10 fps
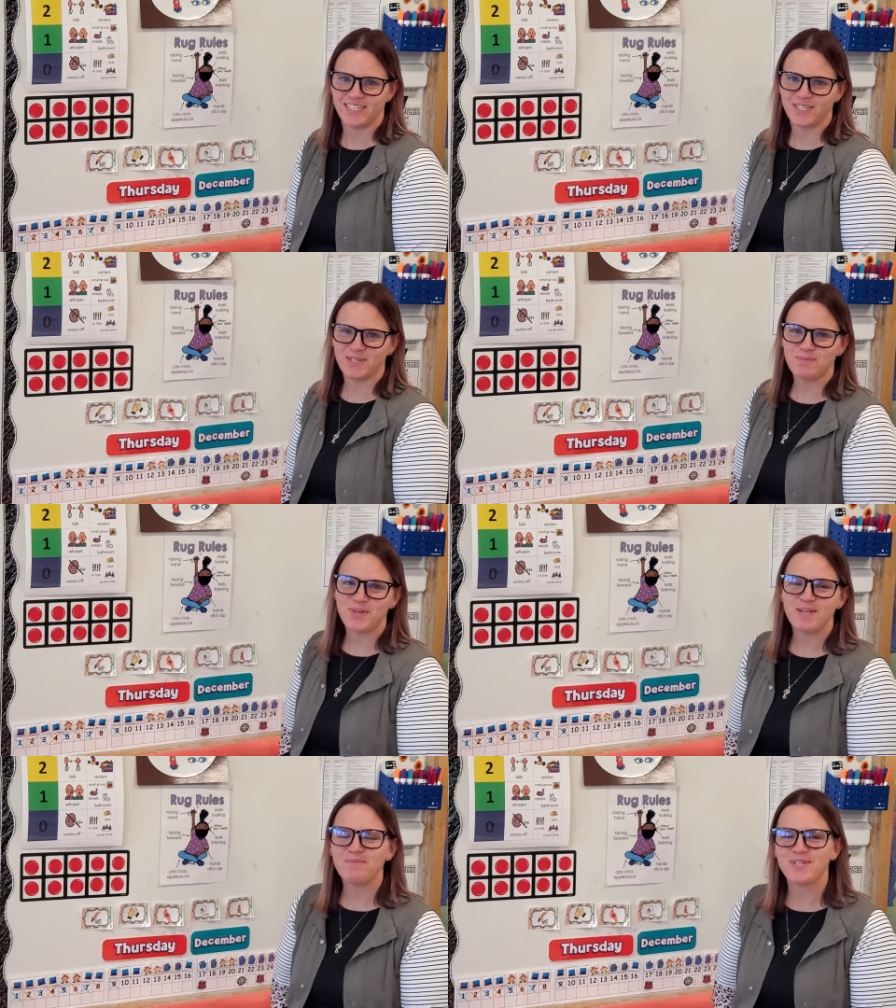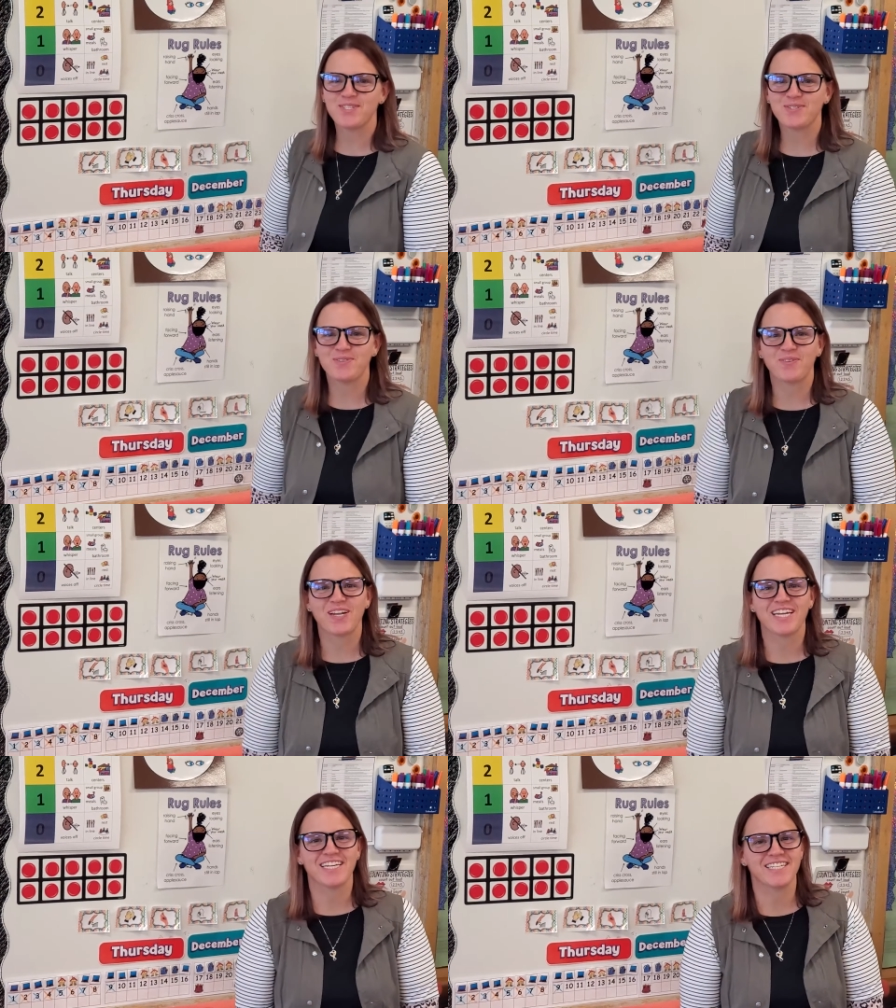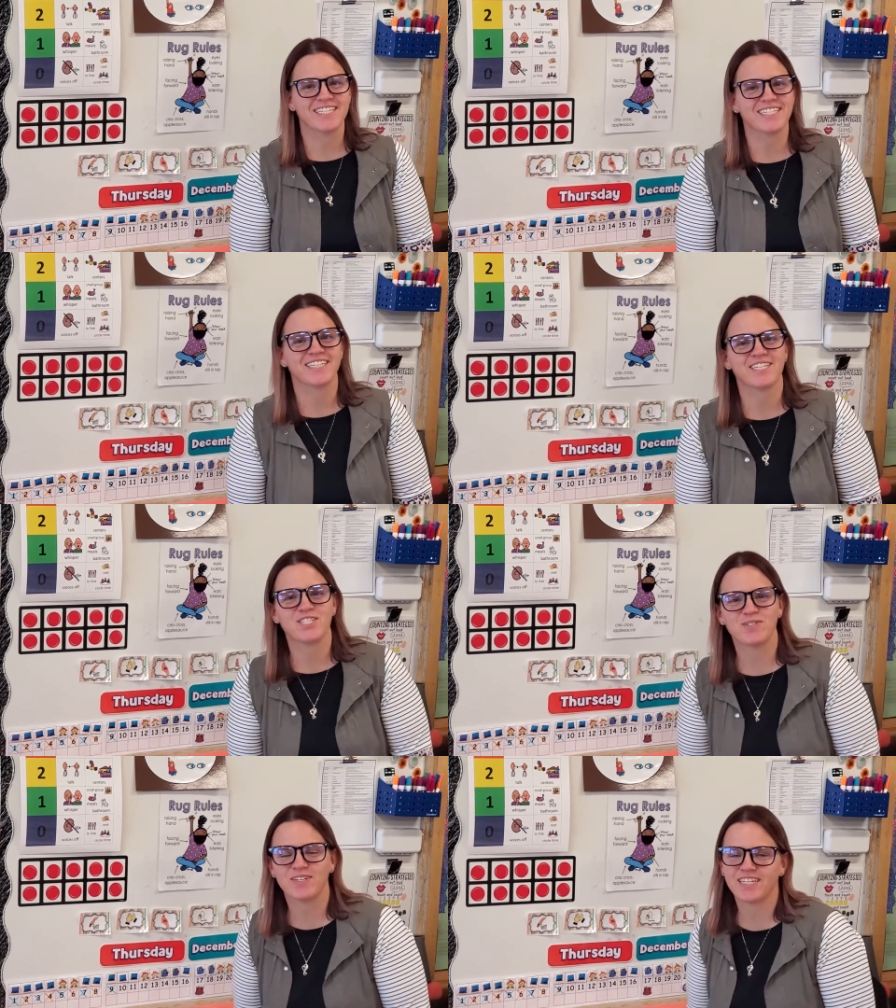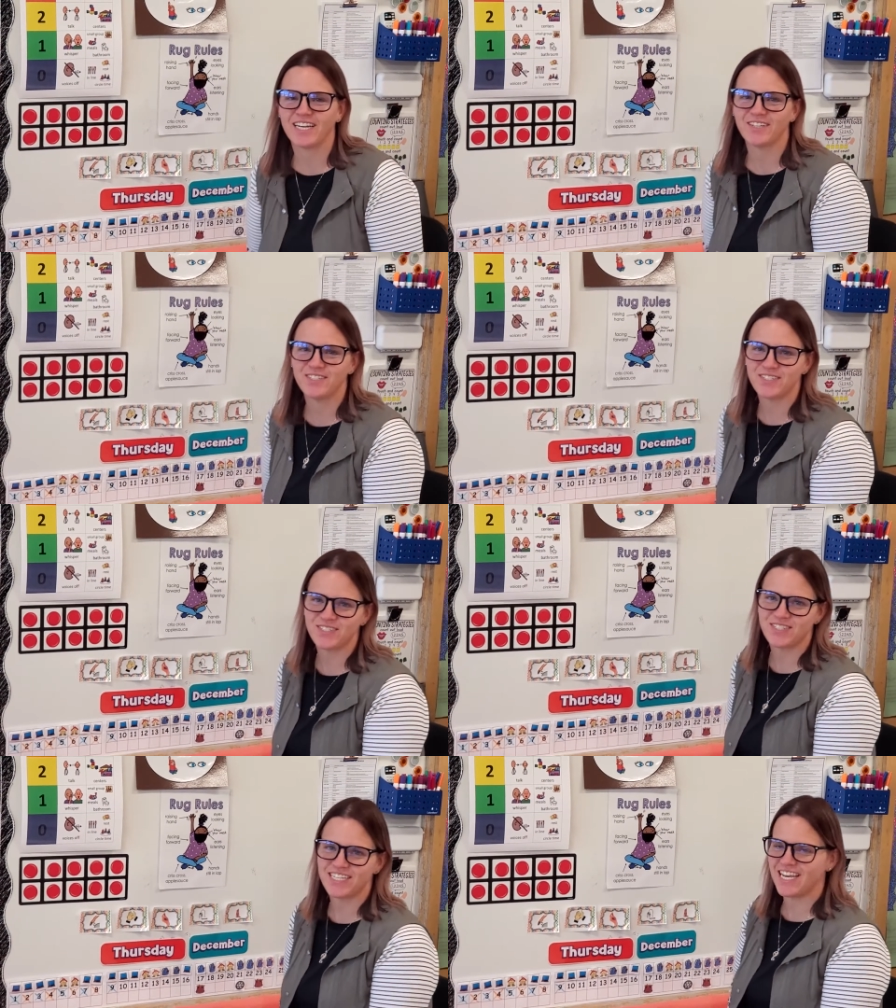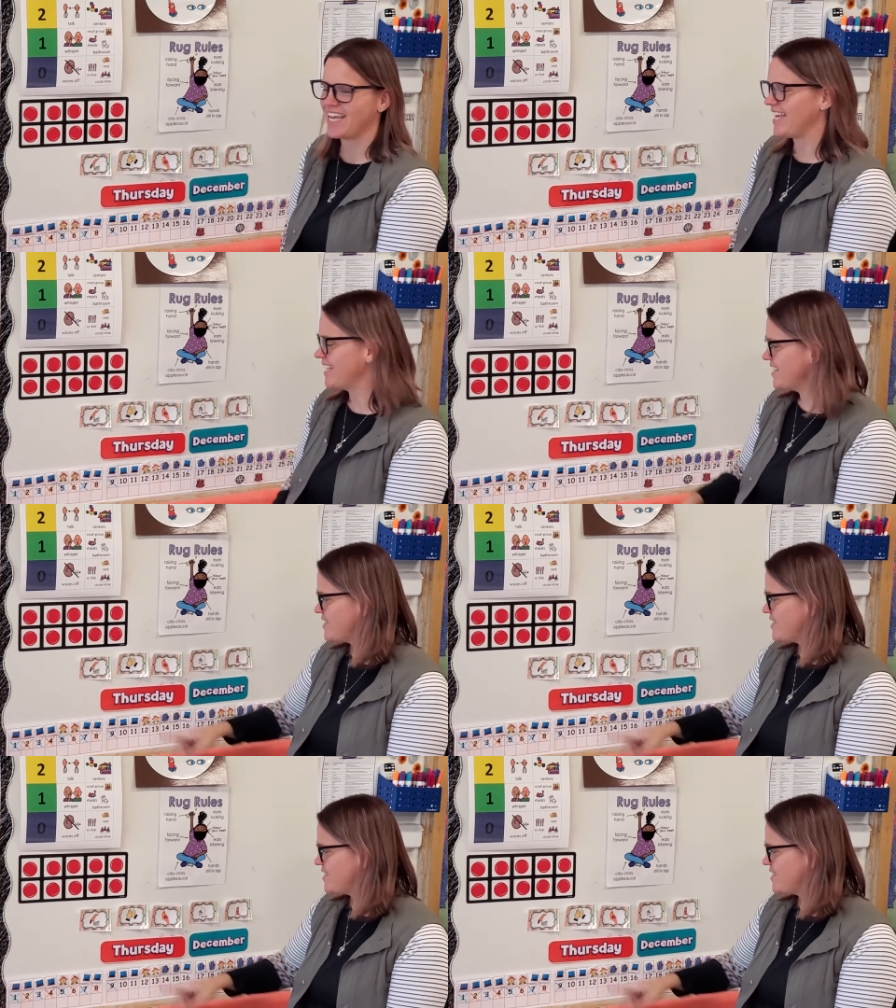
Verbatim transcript: Good morning, preschool friends. Let's do our calendar today.